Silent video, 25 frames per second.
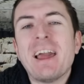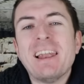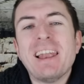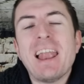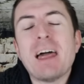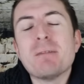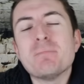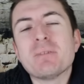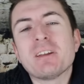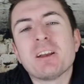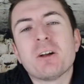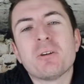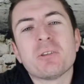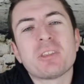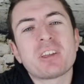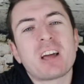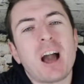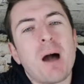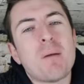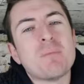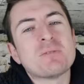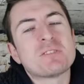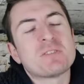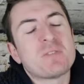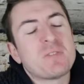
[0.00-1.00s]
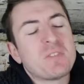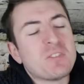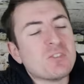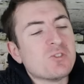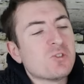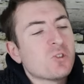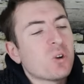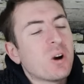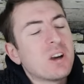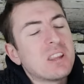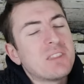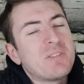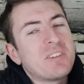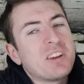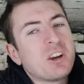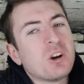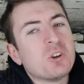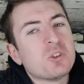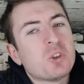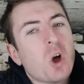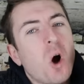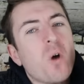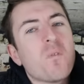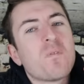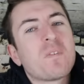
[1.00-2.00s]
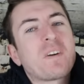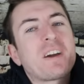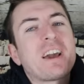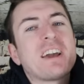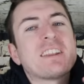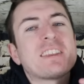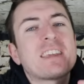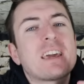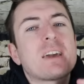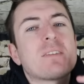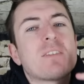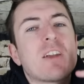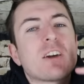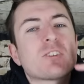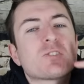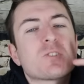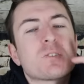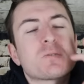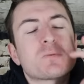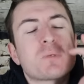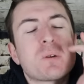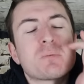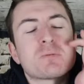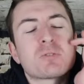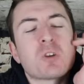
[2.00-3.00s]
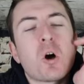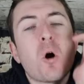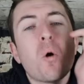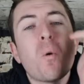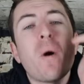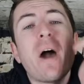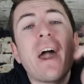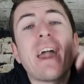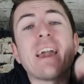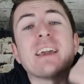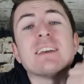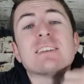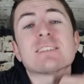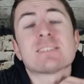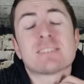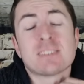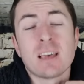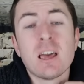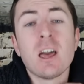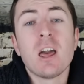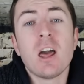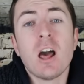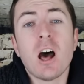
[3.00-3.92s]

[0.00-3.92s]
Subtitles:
Let me know in the comments. If you enjoyed the video, don't forget to give a like, subscribe as always.